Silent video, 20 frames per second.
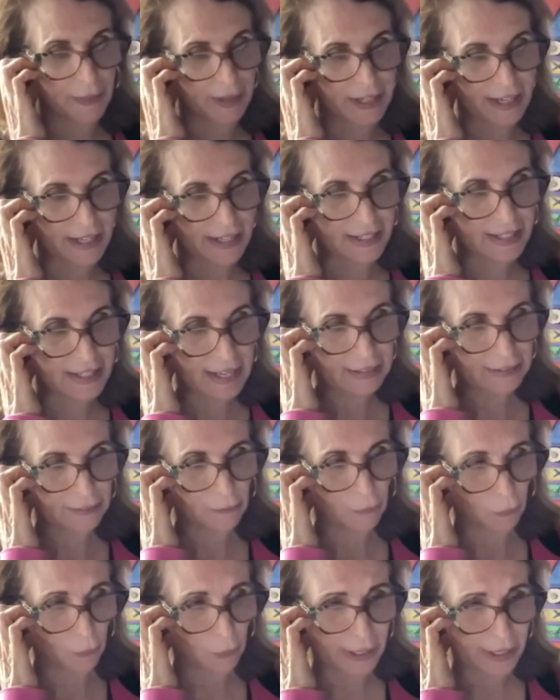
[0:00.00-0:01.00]
Because
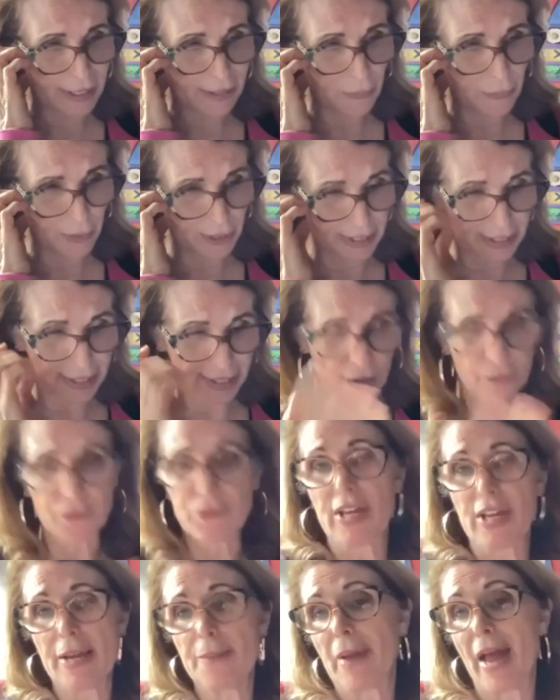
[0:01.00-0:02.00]
we would
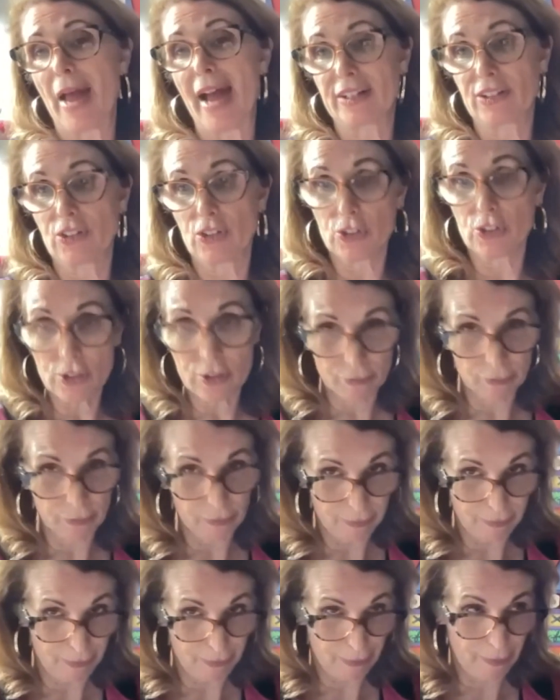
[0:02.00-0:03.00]
self-tape actors
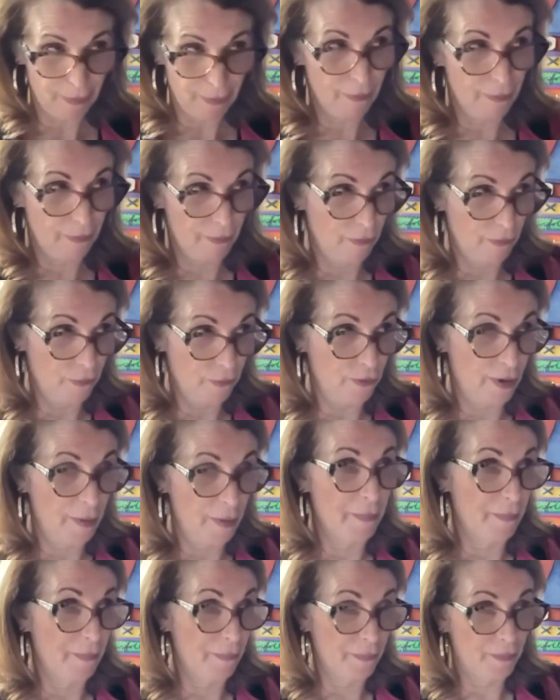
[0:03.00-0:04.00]

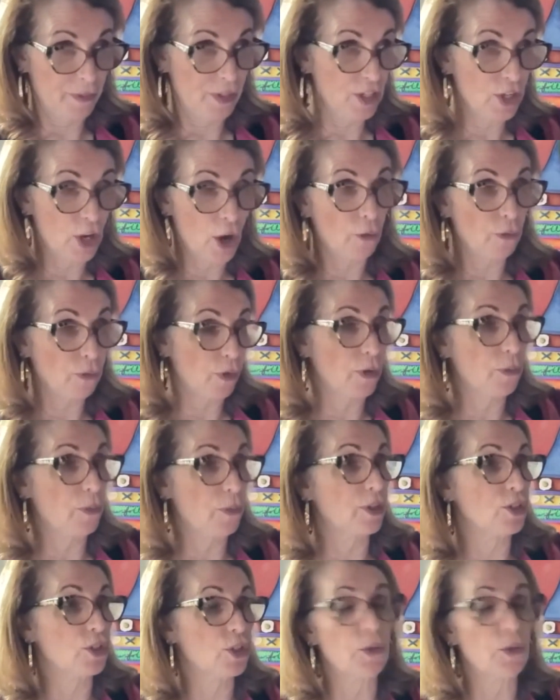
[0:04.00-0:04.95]
from, if we were